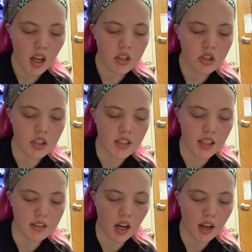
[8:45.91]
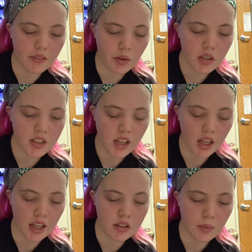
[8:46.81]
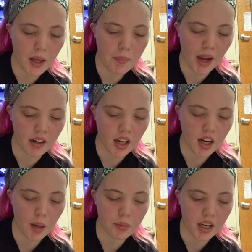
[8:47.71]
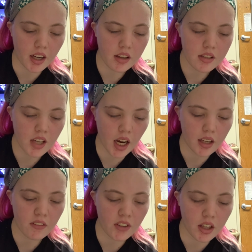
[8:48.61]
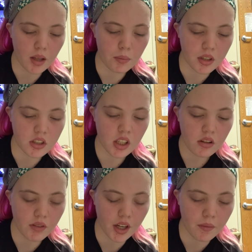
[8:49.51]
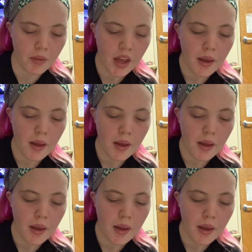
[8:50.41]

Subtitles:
She says not everyone is cut out to be a parent, and I block out the tiny feeling pushing through